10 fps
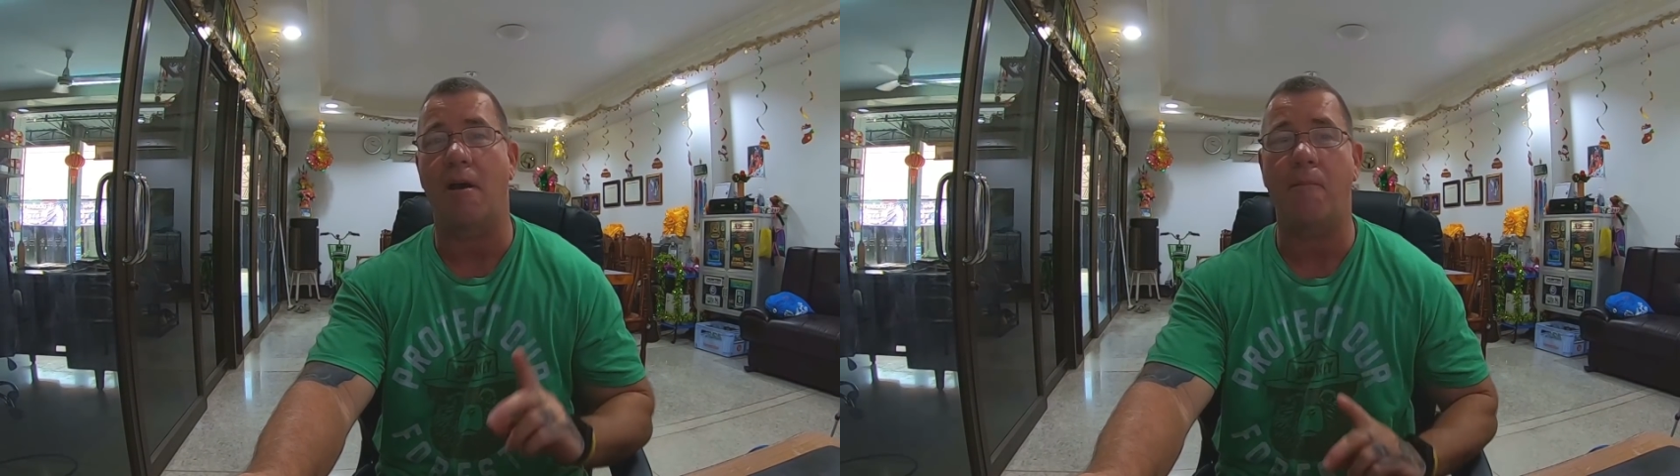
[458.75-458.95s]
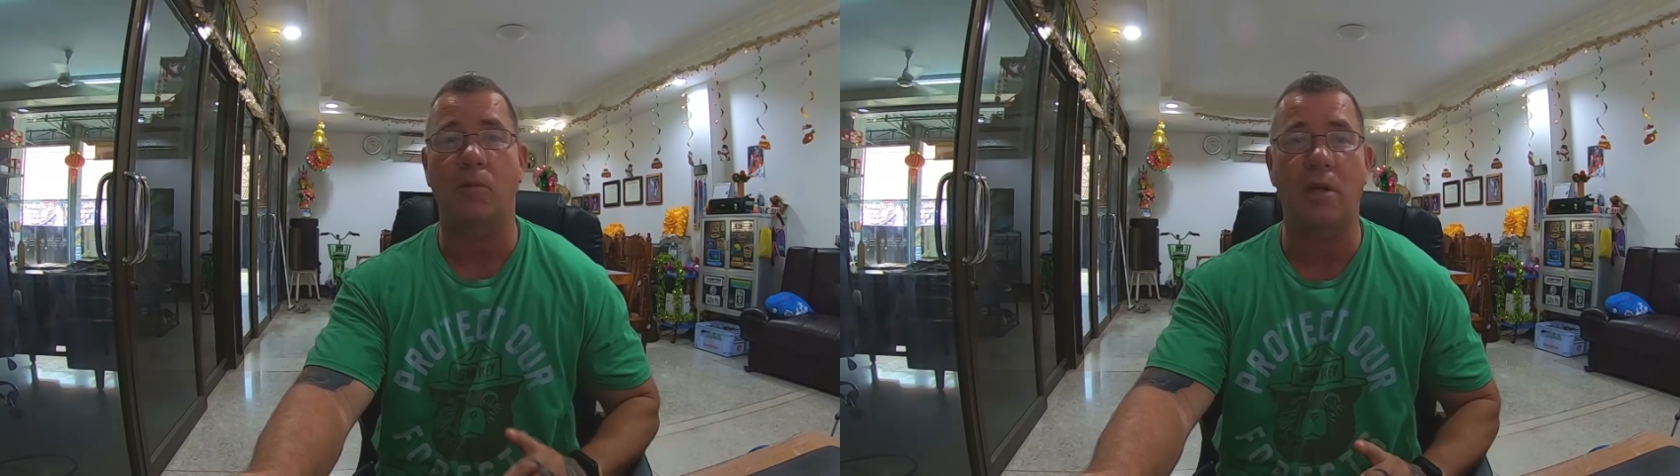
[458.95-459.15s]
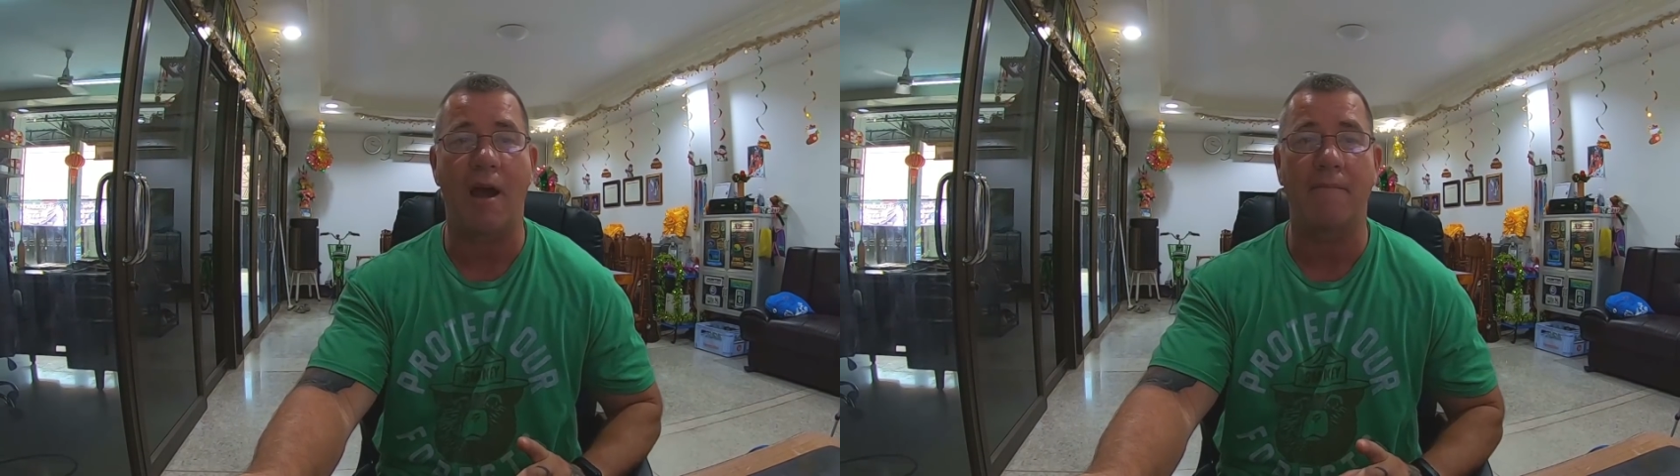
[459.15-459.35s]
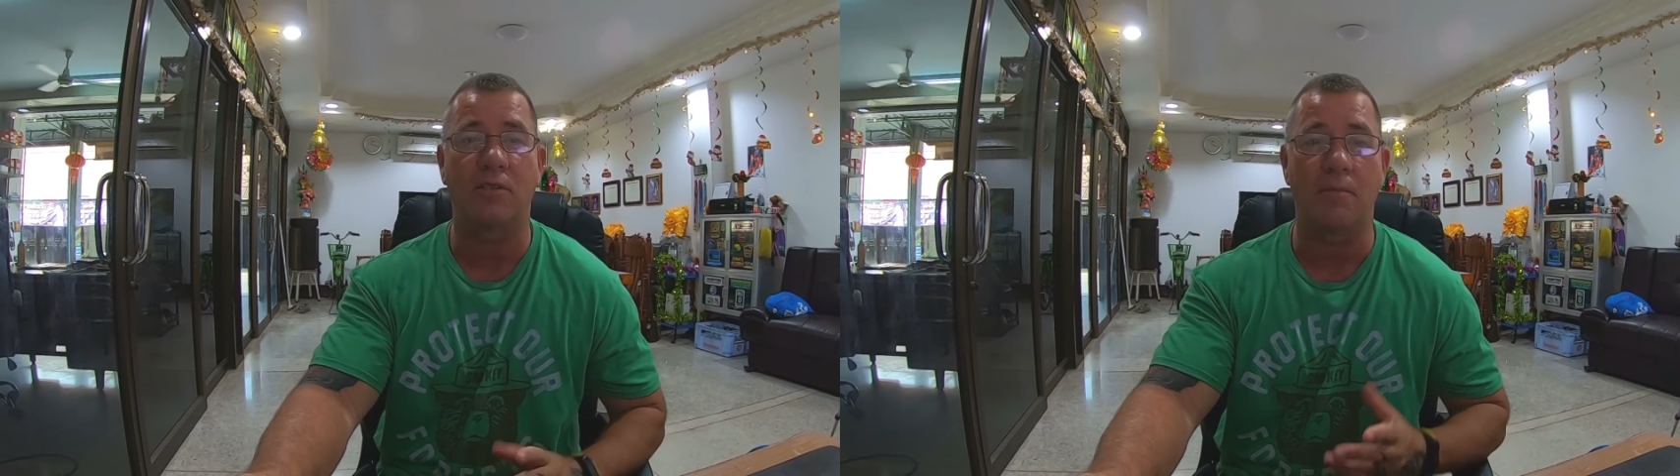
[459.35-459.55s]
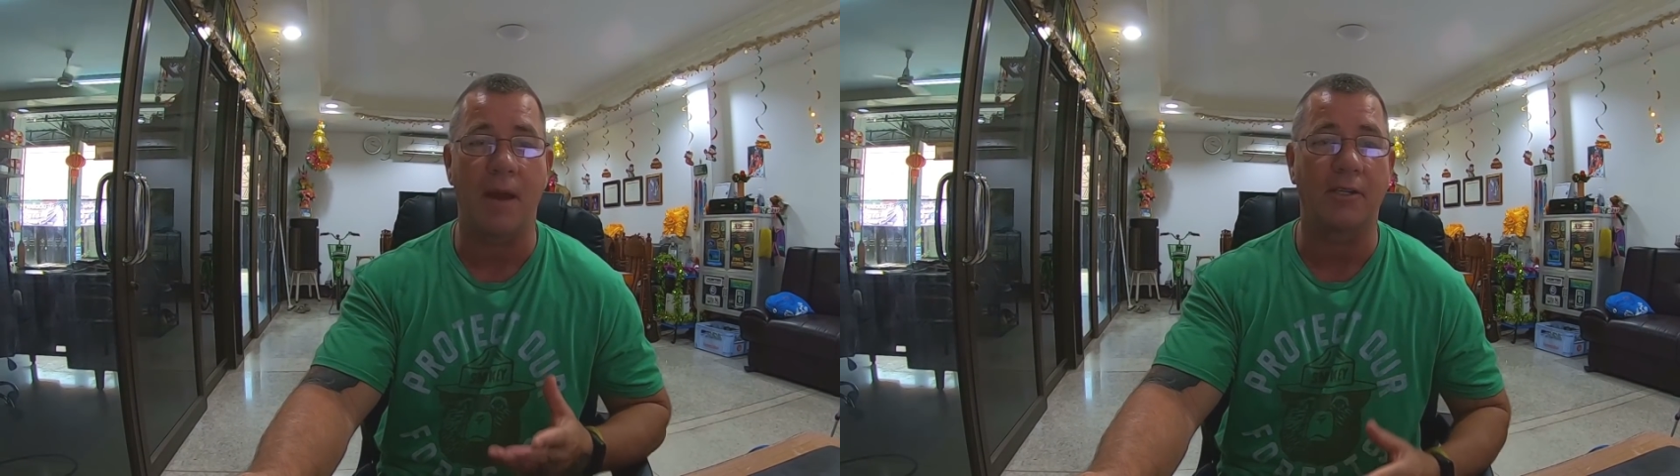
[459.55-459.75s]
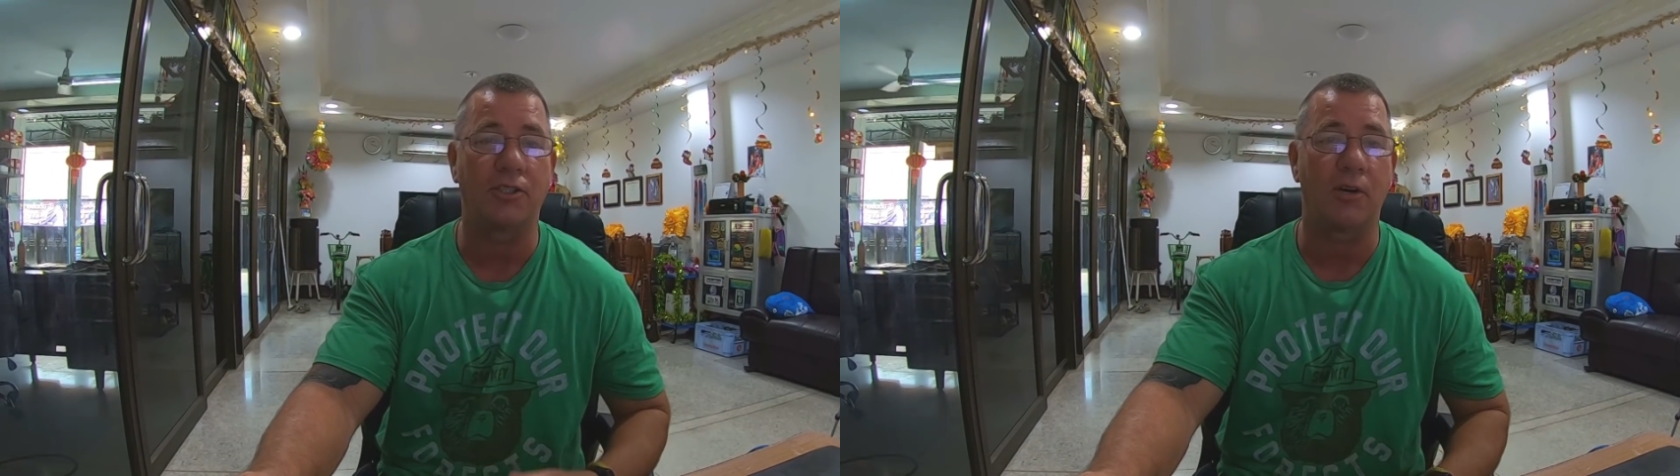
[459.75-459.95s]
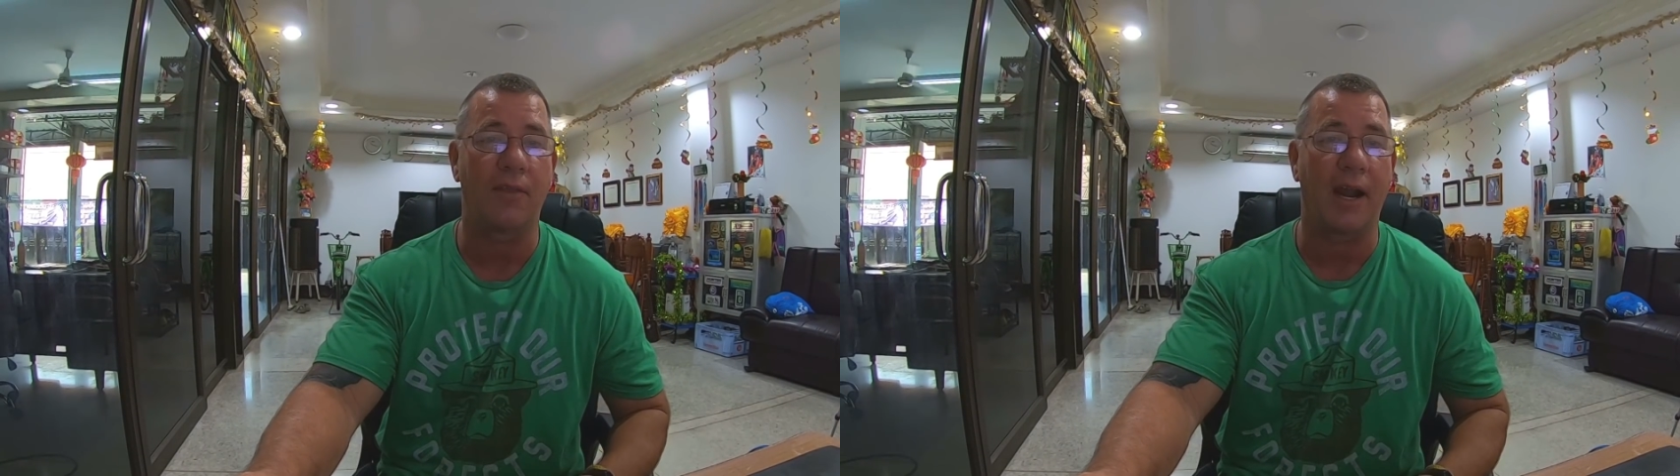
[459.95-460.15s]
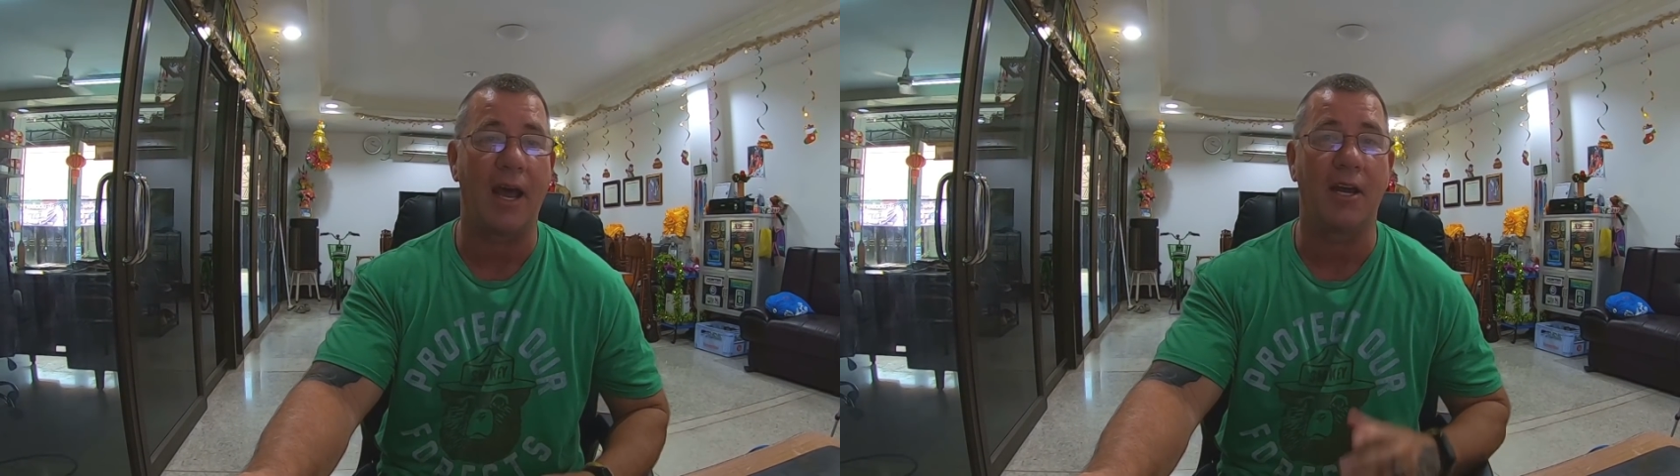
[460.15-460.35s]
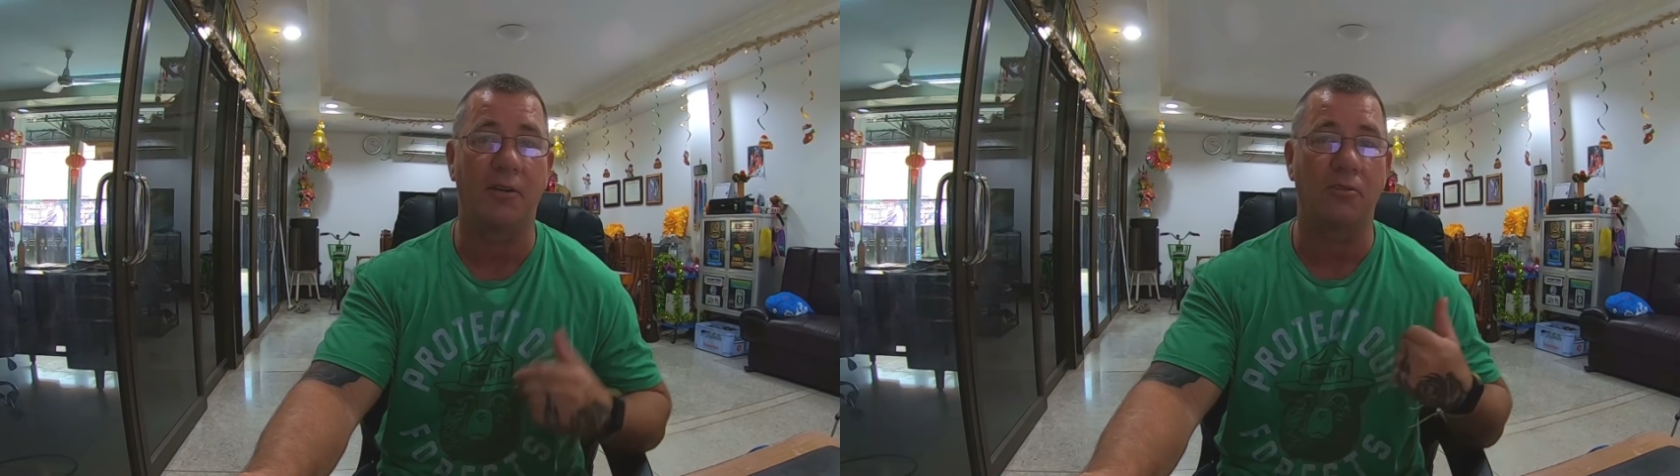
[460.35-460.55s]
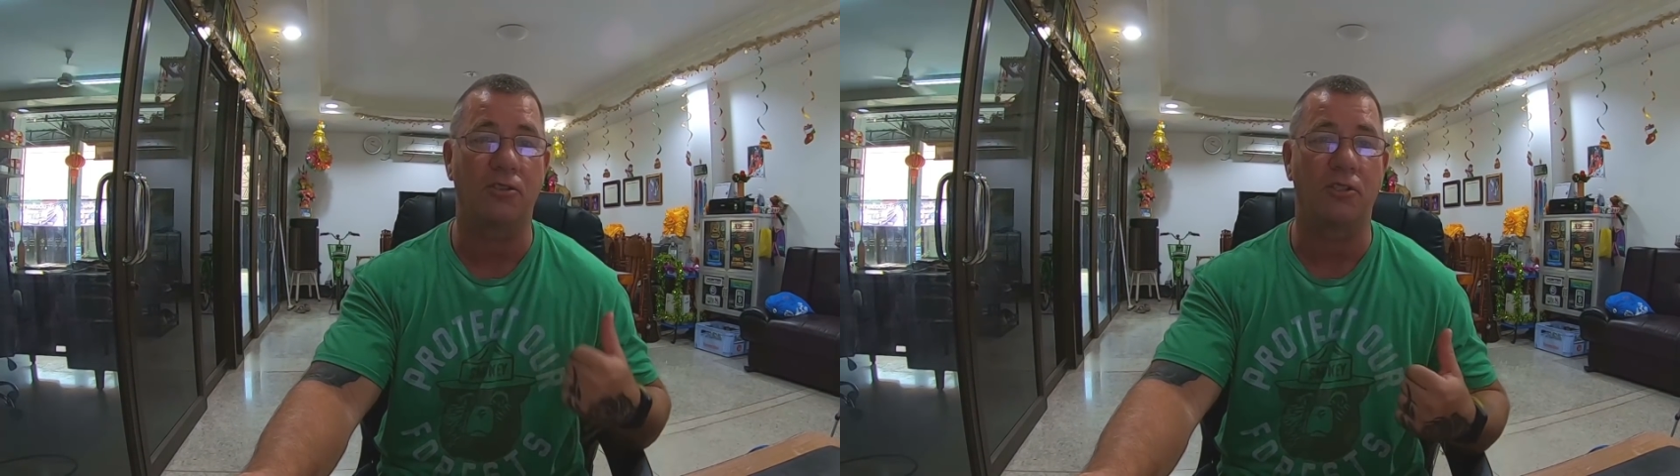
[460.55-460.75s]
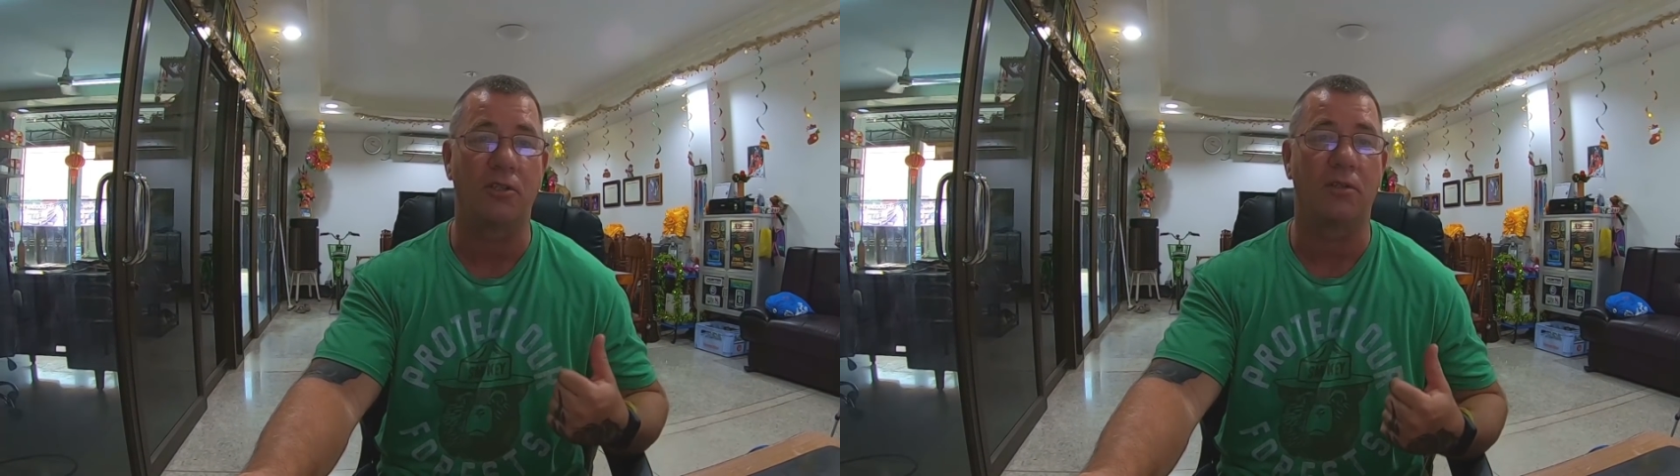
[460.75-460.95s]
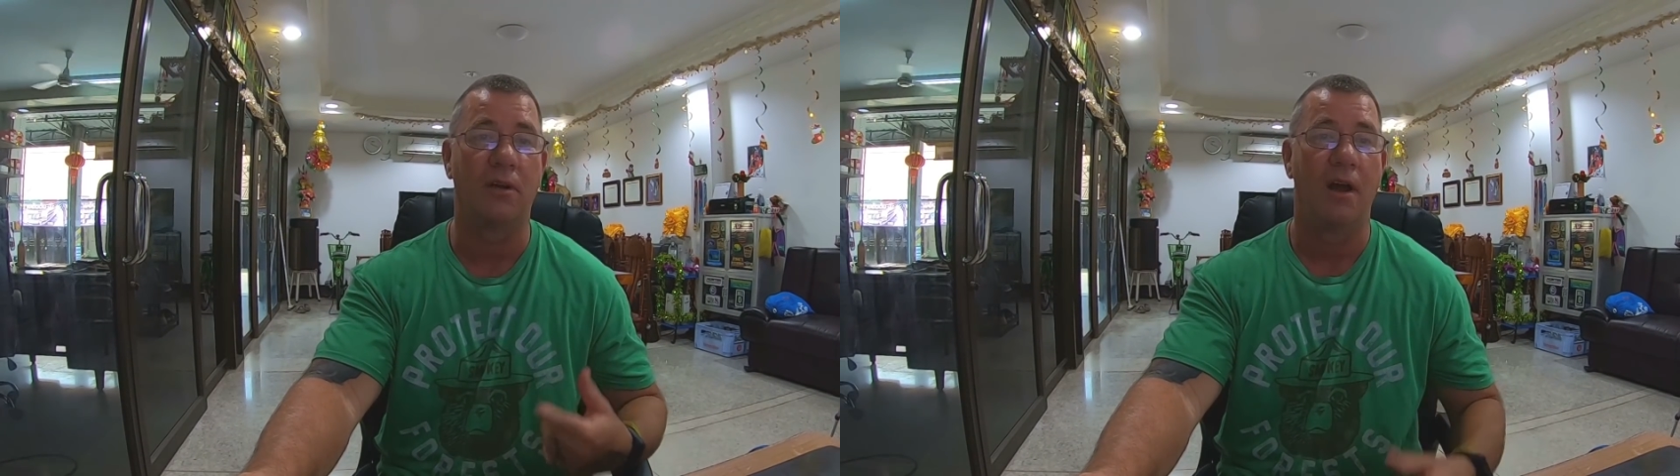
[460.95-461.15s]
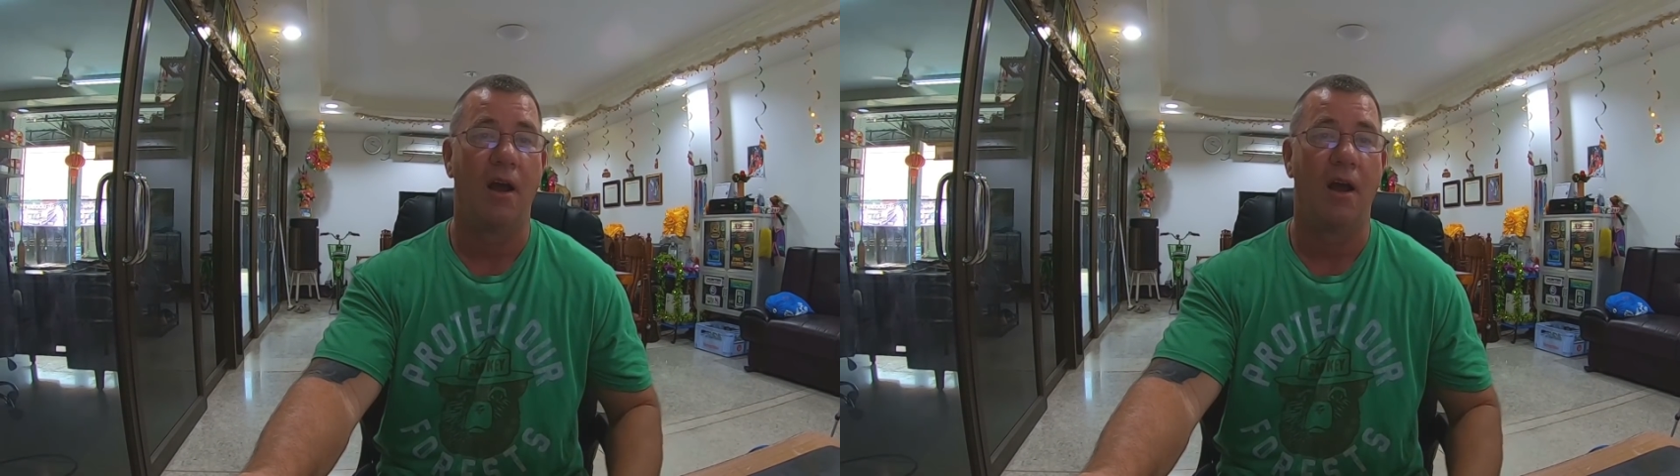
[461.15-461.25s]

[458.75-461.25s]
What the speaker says: couple times to make sure that I understood